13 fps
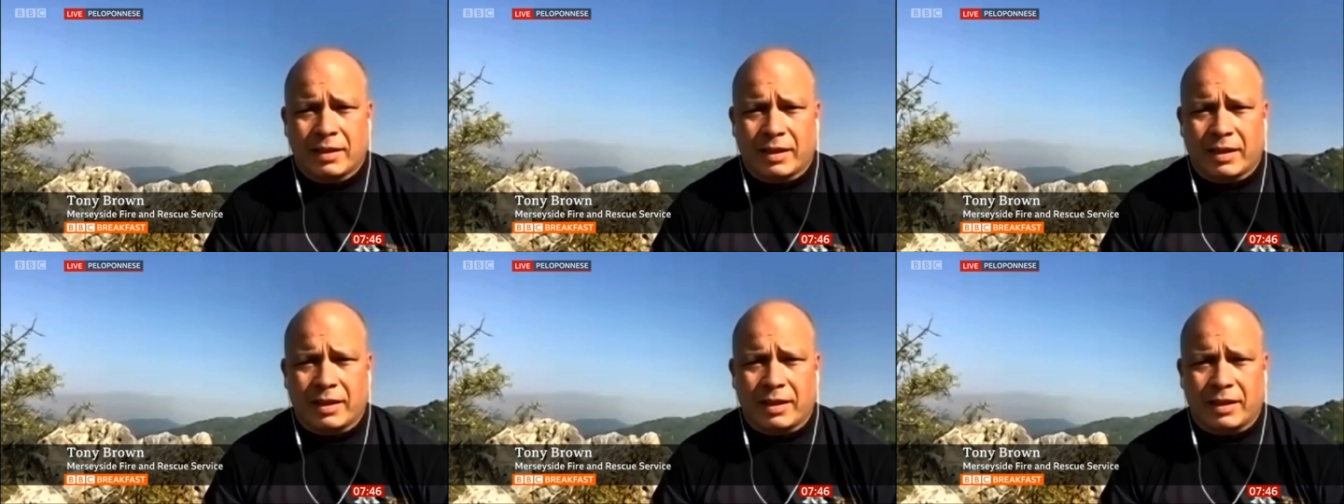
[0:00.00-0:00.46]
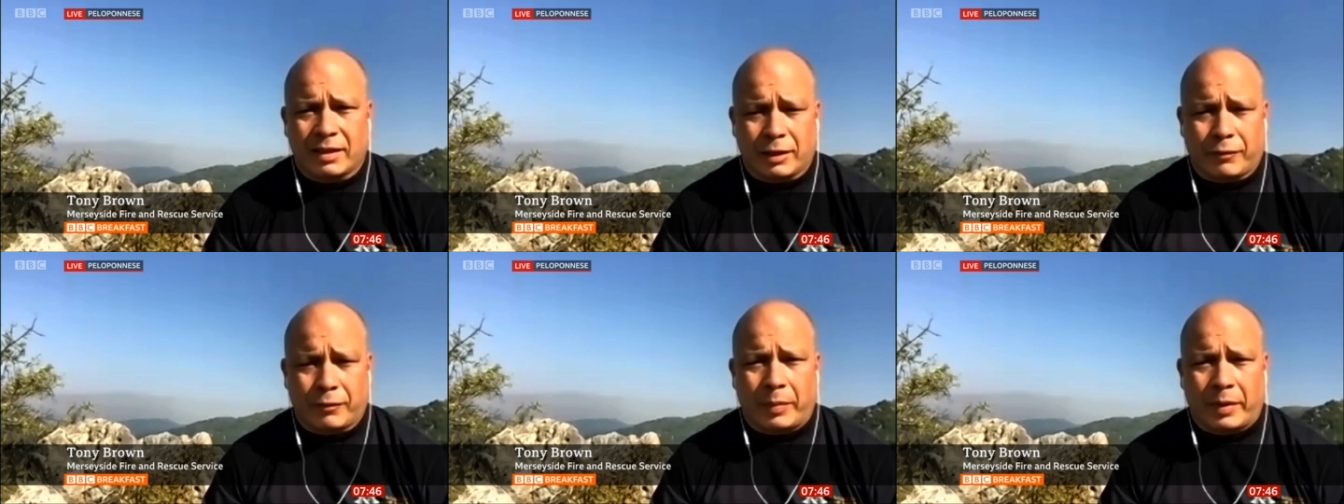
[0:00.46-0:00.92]
uh, a
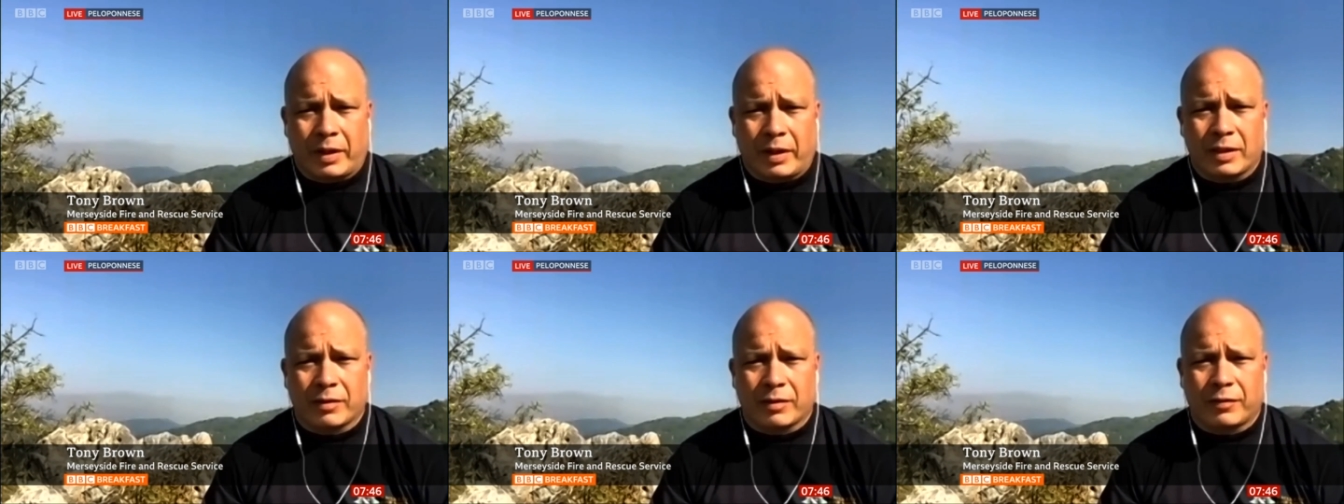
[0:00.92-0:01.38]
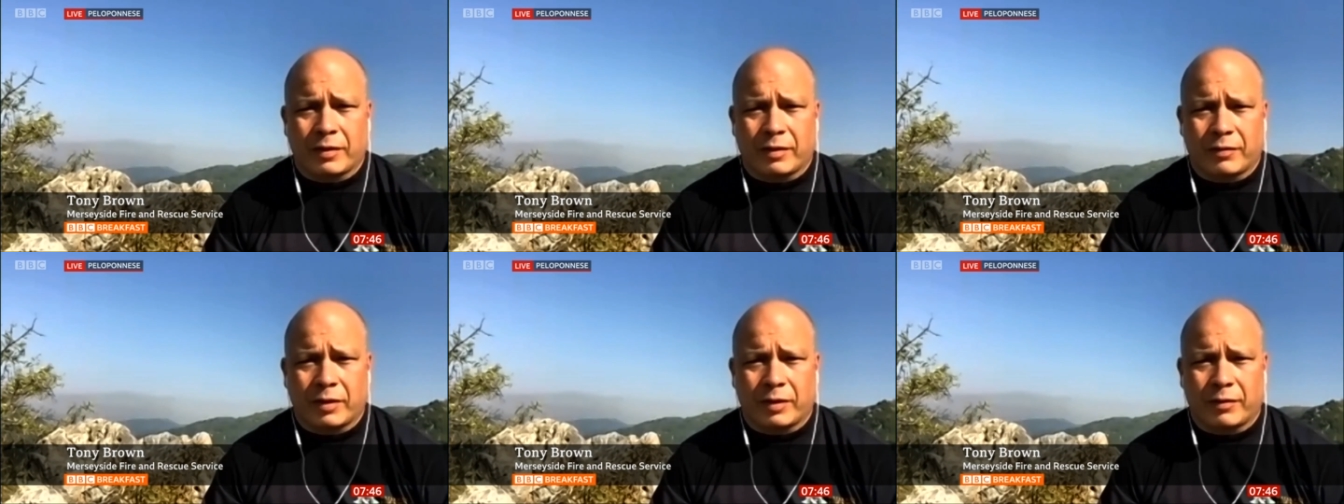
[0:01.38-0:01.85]
different part of,
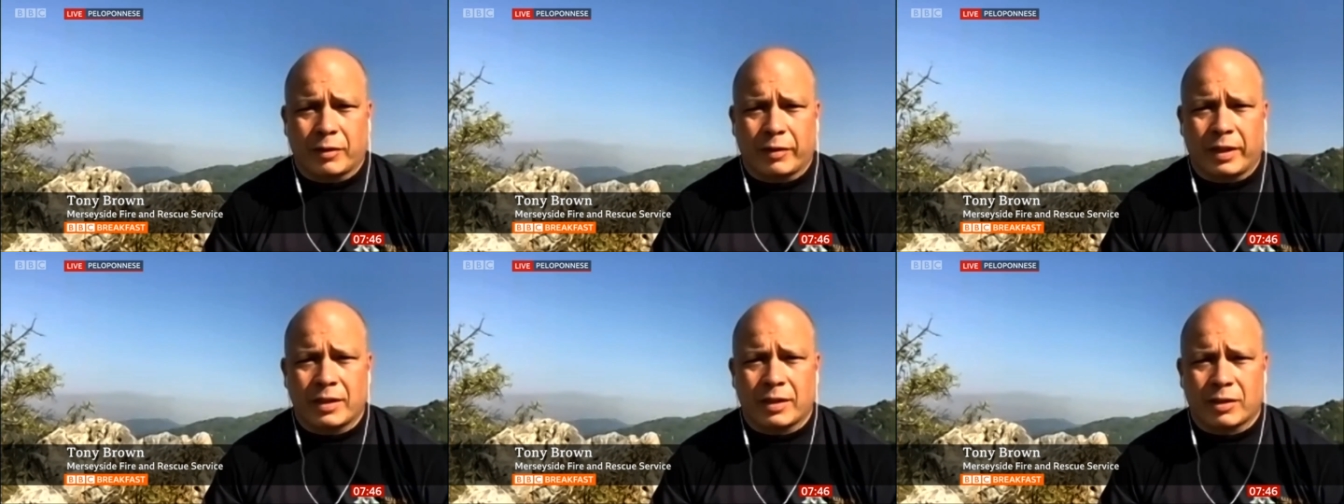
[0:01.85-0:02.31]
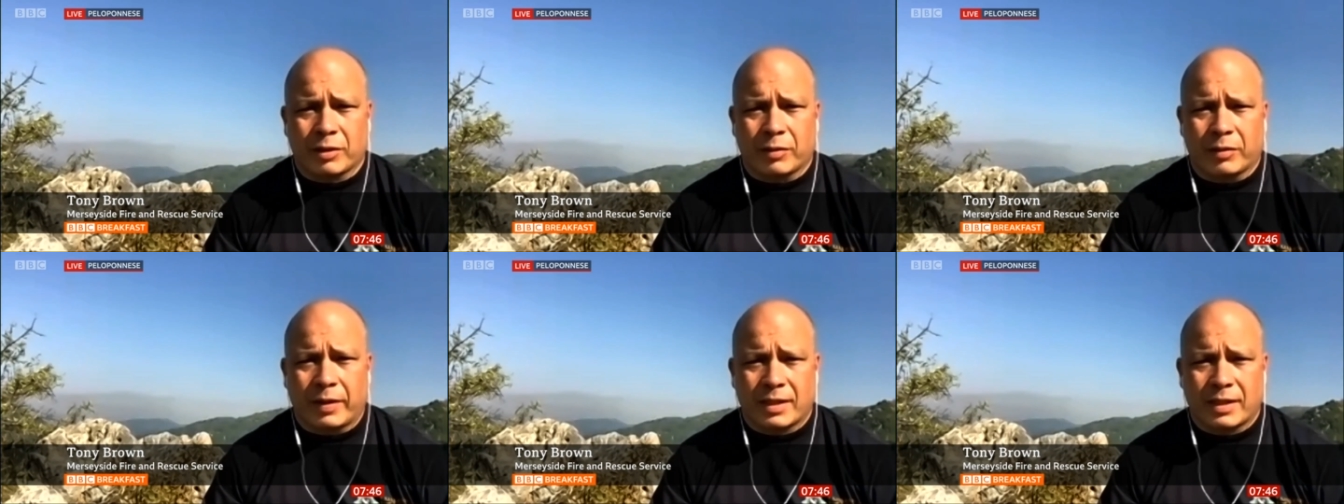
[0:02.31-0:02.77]
of, of, Greece,
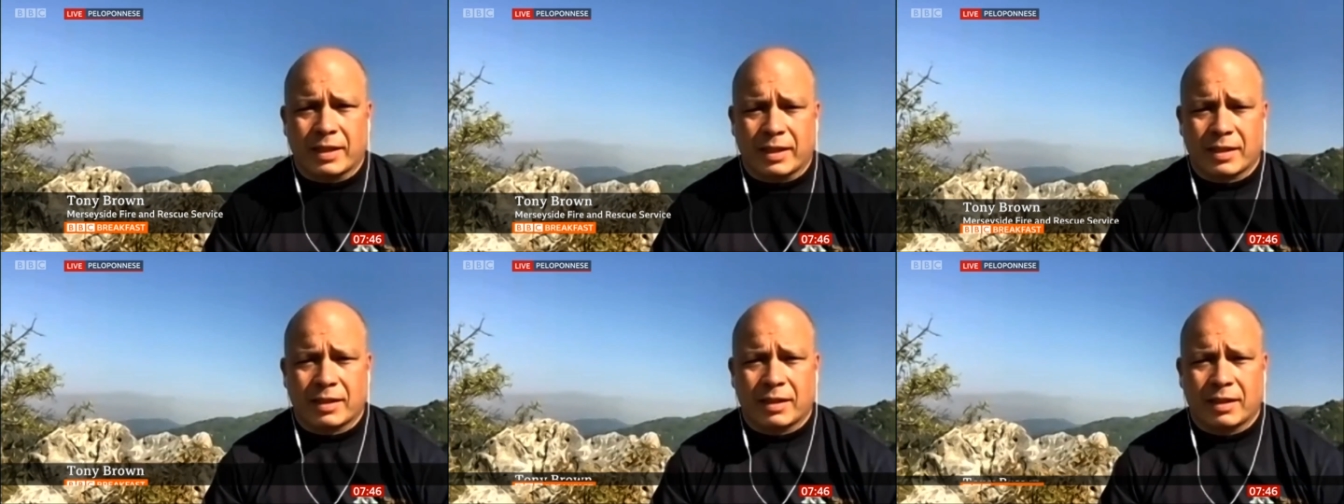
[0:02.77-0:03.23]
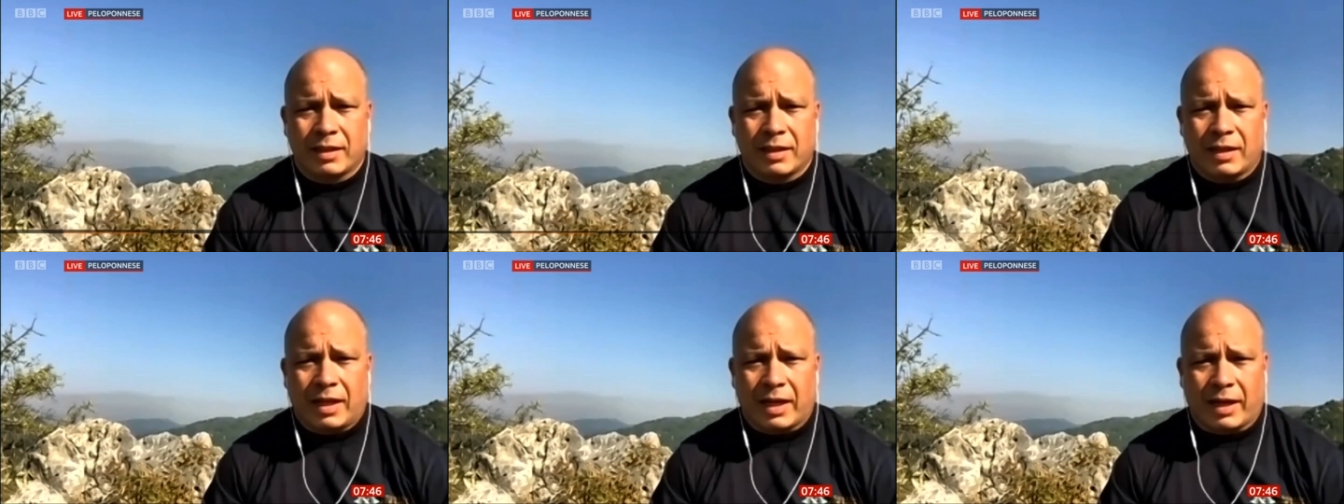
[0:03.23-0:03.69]
to assist
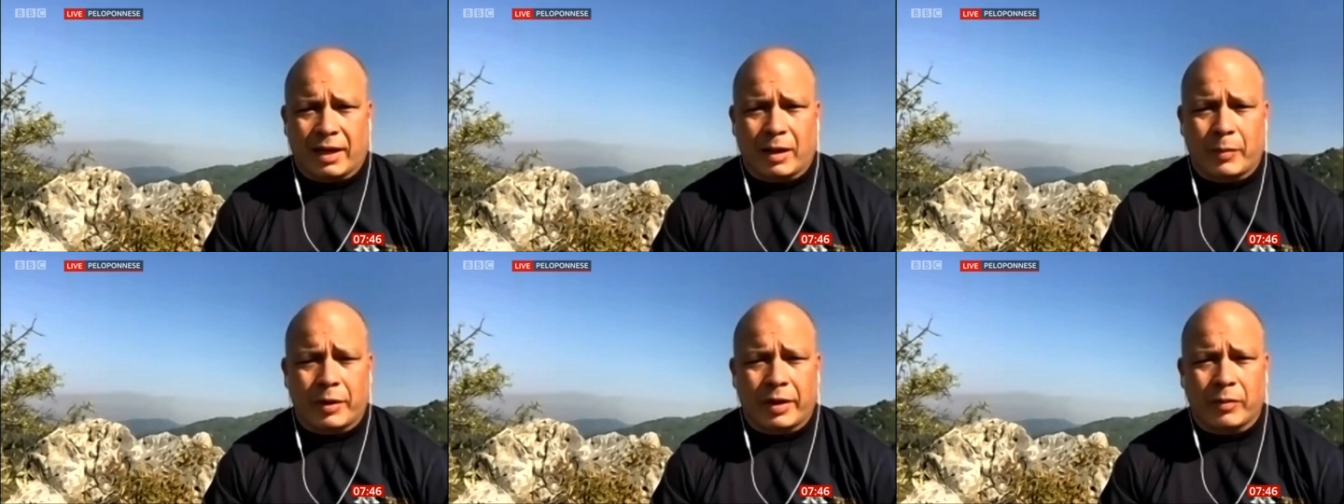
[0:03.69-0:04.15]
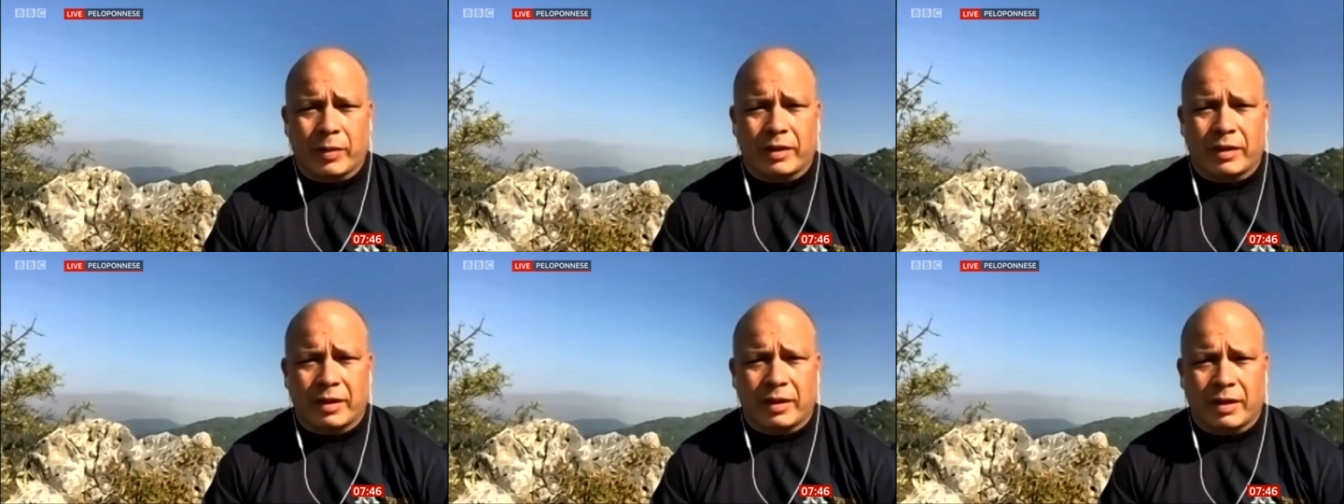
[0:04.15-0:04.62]
and collaborate
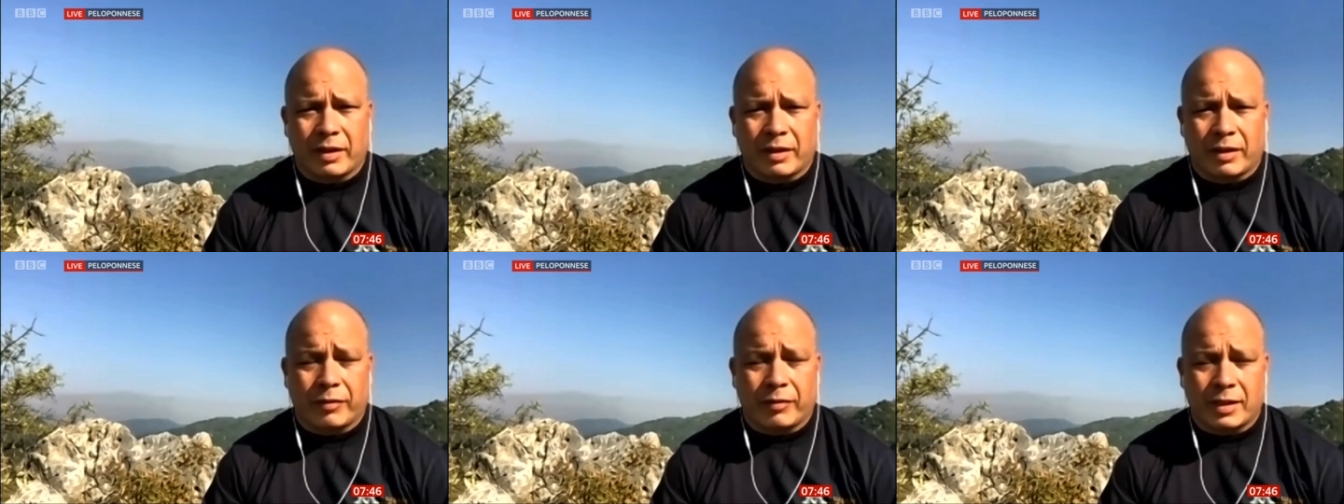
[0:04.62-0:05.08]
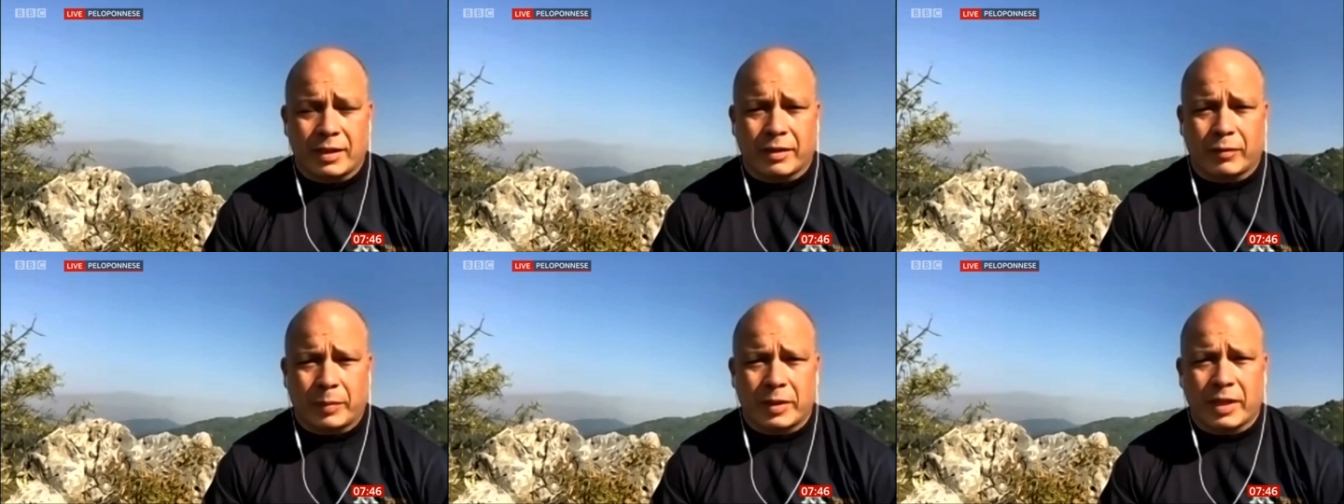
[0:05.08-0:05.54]
with the, the Greek
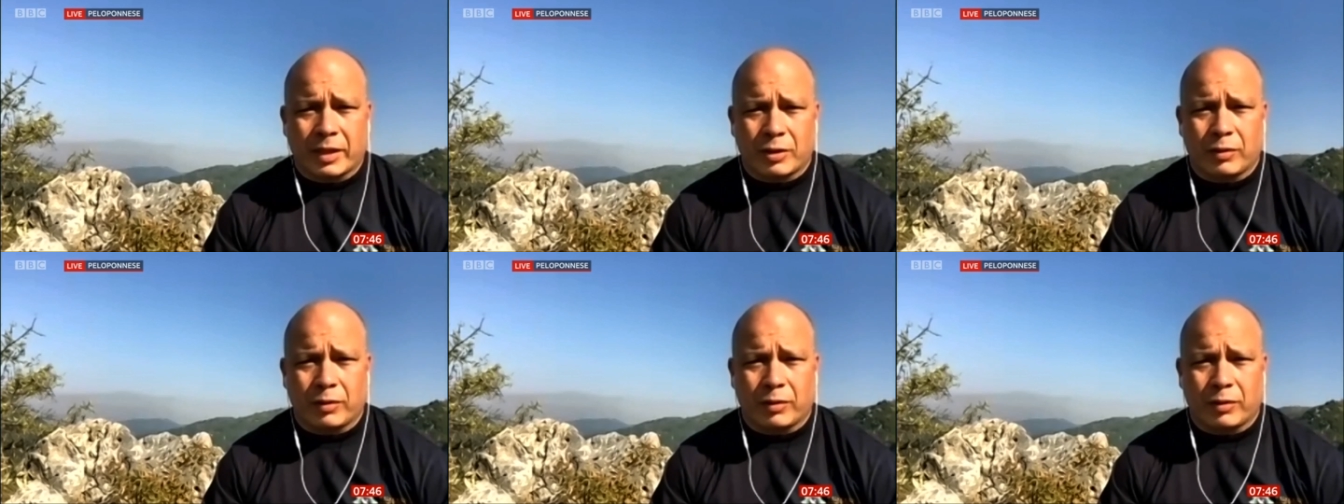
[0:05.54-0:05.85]
civil protection